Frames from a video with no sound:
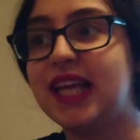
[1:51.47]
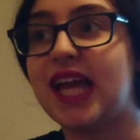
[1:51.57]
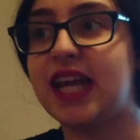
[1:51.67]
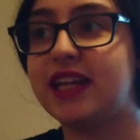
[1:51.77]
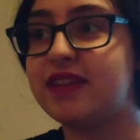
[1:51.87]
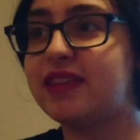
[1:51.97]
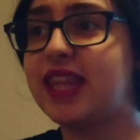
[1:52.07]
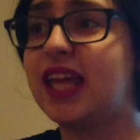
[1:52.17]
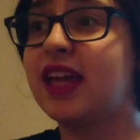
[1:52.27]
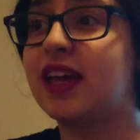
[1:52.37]
And another
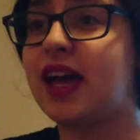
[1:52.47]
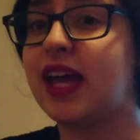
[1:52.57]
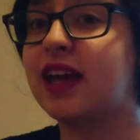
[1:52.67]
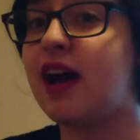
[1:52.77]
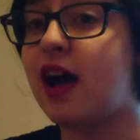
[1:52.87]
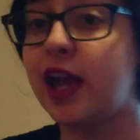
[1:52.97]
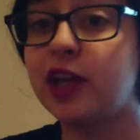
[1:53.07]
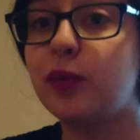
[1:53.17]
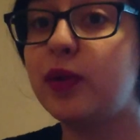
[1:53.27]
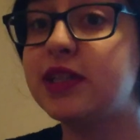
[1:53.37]
thing I kind
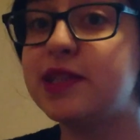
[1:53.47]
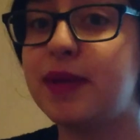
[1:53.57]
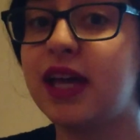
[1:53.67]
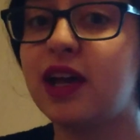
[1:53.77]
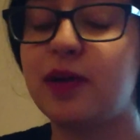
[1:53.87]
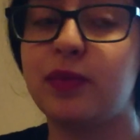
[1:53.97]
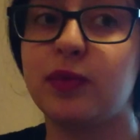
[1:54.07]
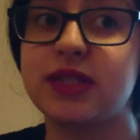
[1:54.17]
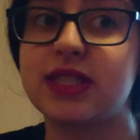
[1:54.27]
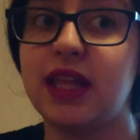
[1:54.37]
of wanted to pick up
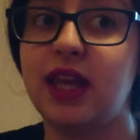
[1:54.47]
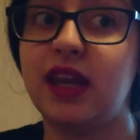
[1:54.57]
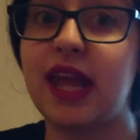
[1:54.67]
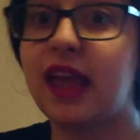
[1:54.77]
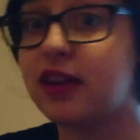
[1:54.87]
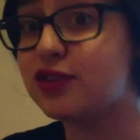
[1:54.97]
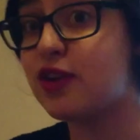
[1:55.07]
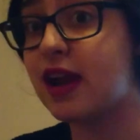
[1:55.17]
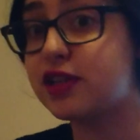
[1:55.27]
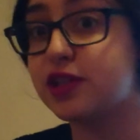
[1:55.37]
was the Naked
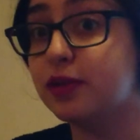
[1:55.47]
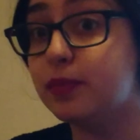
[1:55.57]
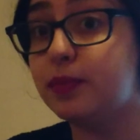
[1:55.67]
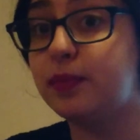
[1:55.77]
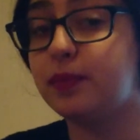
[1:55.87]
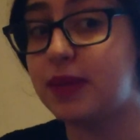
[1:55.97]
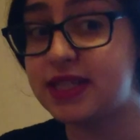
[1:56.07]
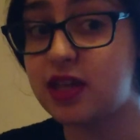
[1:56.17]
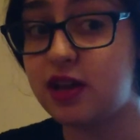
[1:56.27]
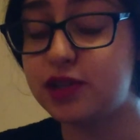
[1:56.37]
Attraction
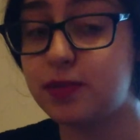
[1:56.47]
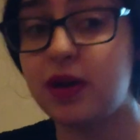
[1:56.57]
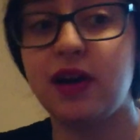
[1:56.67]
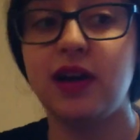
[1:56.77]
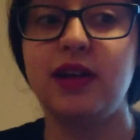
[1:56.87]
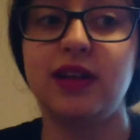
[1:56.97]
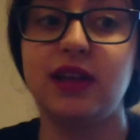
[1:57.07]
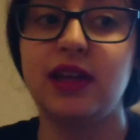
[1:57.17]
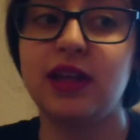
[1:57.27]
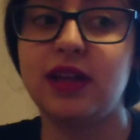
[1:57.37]
massage bar.
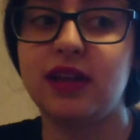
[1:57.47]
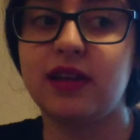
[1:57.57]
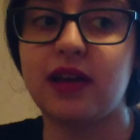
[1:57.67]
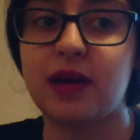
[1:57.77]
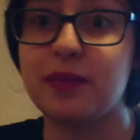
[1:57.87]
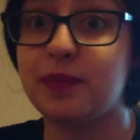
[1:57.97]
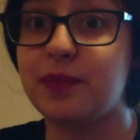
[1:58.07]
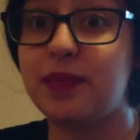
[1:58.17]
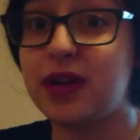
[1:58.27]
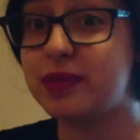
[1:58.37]
Um,
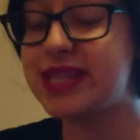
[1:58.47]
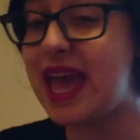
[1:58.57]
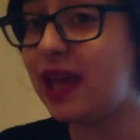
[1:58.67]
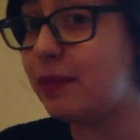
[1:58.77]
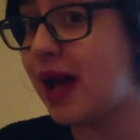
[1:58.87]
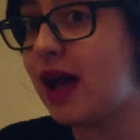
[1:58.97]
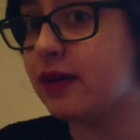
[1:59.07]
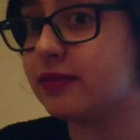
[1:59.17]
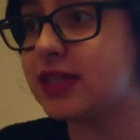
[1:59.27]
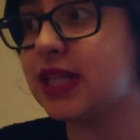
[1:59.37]
but it was £8
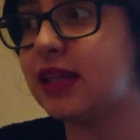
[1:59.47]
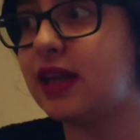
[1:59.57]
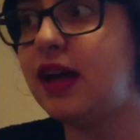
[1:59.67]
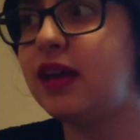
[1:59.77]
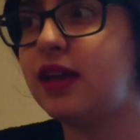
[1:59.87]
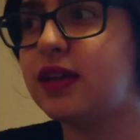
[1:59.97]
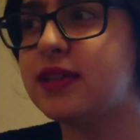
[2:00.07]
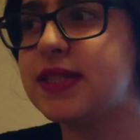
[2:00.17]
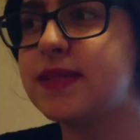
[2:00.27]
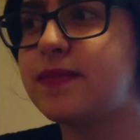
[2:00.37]
and that
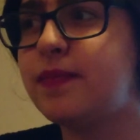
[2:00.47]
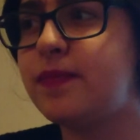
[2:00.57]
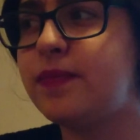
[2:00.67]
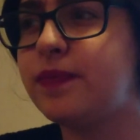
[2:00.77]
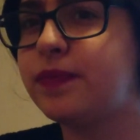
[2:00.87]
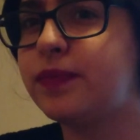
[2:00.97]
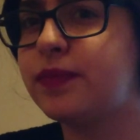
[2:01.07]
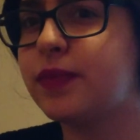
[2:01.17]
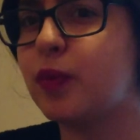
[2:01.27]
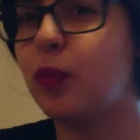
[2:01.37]
is
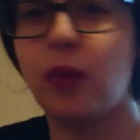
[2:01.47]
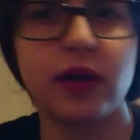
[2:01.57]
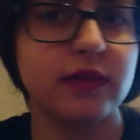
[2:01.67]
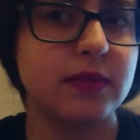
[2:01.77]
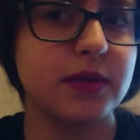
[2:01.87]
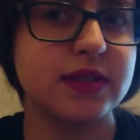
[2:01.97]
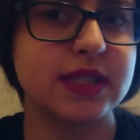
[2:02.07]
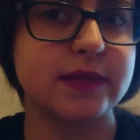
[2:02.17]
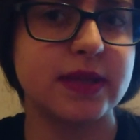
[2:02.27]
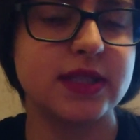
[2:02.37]
one of the most
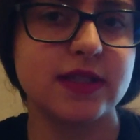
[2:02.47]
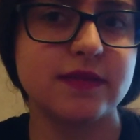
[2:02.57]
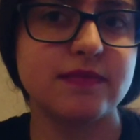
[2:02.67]
expensive